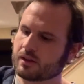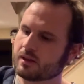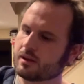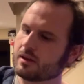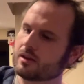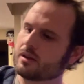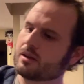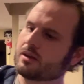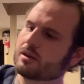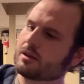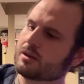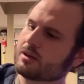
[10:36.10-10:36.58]

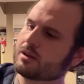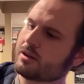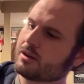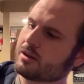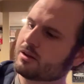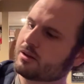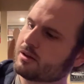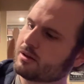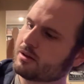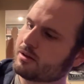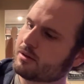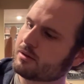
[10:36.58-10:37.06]

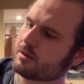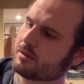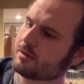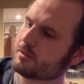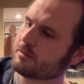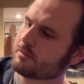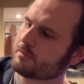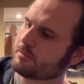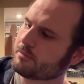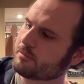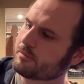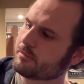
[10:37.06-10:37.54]

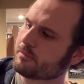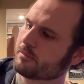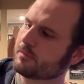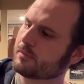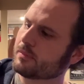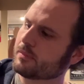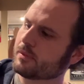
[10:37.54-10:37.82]
Nobody speaks.